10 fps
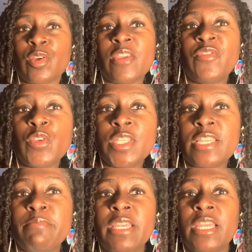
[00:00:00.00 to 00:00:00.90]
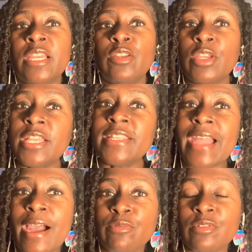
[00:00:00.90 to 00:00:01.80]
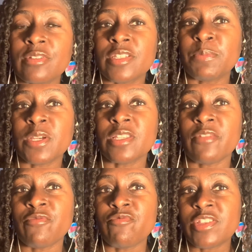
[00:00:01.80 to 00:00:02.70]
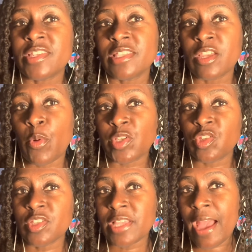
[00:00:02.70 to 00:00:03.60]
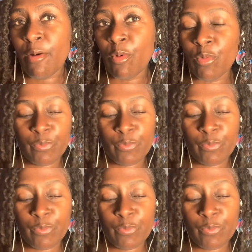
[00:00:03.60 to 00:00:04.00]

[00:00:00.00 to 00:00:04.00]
if you see me looking down, it's because I've written the questions out.